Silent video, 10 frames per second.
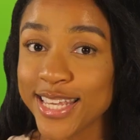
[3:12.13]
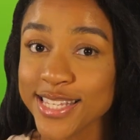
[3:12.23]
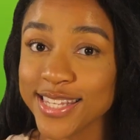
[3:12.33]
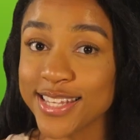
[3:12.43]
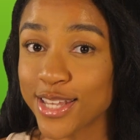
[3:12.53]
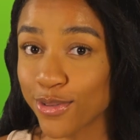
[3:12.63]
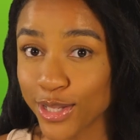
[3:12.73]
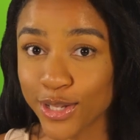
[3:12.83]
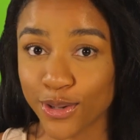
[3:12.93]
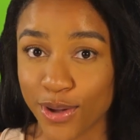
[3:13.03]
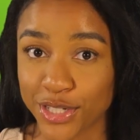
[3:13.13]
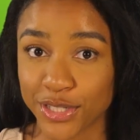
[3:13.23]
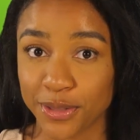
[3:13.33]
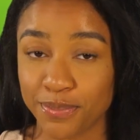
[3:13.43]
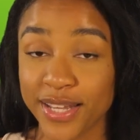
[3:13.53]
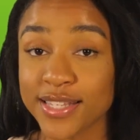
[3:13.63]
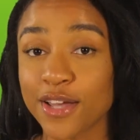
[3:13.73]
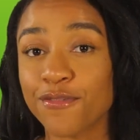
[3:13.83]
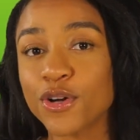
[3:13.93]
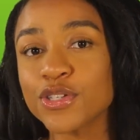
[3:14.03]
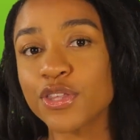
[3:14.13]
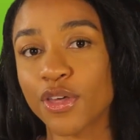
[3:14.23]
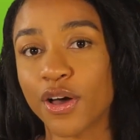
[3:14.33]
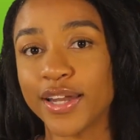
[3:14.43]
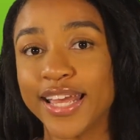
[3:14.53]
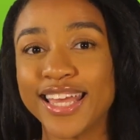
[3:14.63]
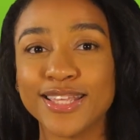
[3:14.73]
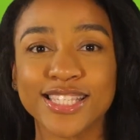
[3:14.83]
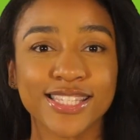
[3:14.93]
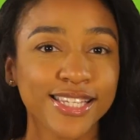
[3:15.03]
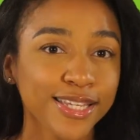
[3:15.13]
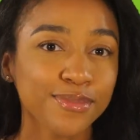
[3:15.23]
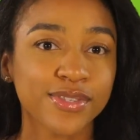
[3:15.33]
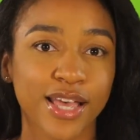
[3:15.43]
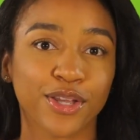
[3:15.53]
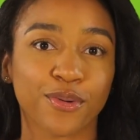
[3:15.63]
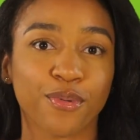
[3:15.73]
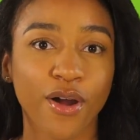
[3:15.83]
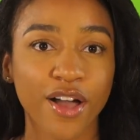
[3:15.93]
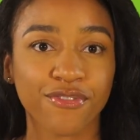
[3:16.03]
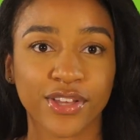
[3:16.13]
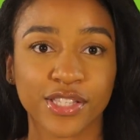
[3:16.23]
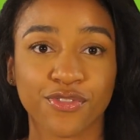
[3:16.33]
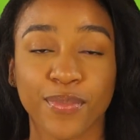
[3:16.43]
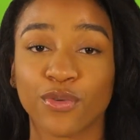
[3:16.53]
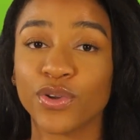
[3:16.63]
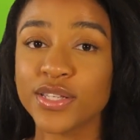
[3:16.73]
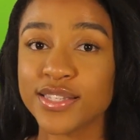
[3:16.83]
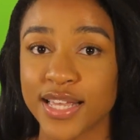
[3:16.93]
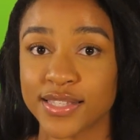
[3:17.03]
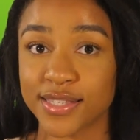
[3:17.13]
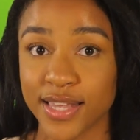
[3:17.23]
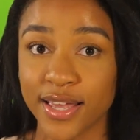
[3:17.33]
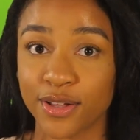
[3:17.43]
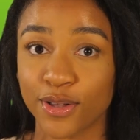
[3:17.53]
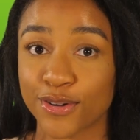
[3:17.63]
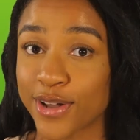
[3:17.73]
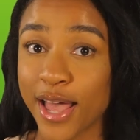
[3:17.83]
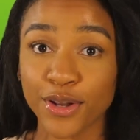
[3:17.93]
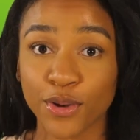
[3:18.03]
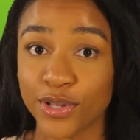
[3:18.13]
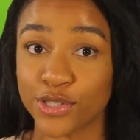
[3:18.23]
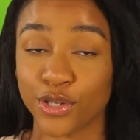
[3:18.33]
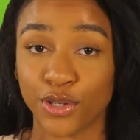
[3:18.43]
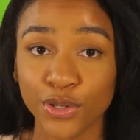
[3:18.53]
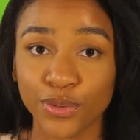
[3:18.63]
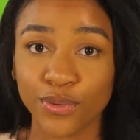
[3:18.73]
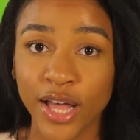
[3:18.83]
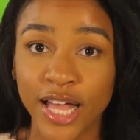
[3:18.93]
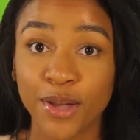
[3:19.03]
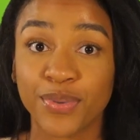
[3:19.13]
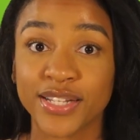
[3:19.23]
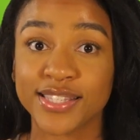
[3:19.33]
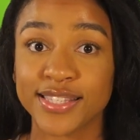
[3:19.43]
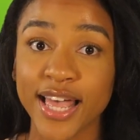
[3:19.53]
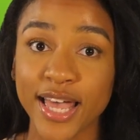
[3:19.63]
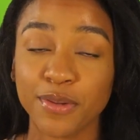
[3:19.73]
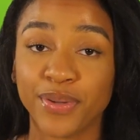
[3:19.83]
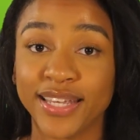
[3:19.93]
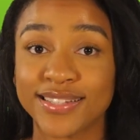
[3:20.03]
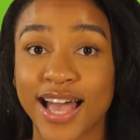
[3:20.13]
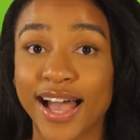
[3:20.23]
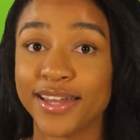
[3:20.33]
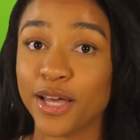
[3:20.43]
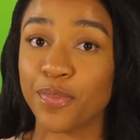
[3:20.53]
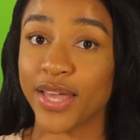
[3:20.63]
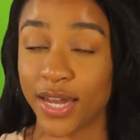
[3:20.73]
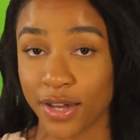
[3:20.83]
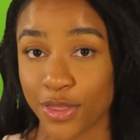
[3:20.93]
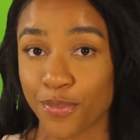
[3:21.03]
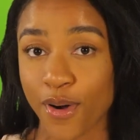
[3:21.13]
This is a really good question because at first thought, it seems that your profits from a real estate sale are not going to you, but instead being tied up in another